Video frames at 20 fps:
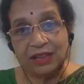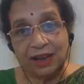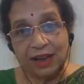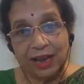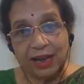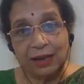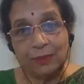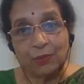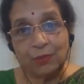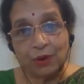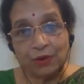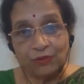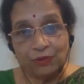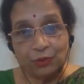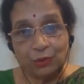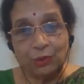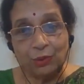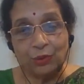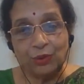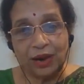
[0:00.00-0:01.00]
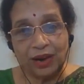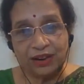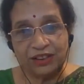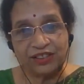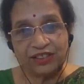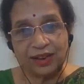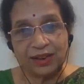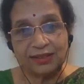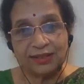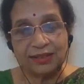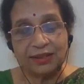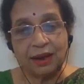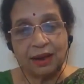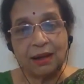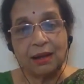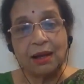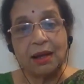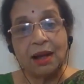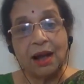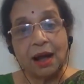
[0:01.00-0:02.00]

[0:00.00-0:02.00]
the help of Guru and Shastra.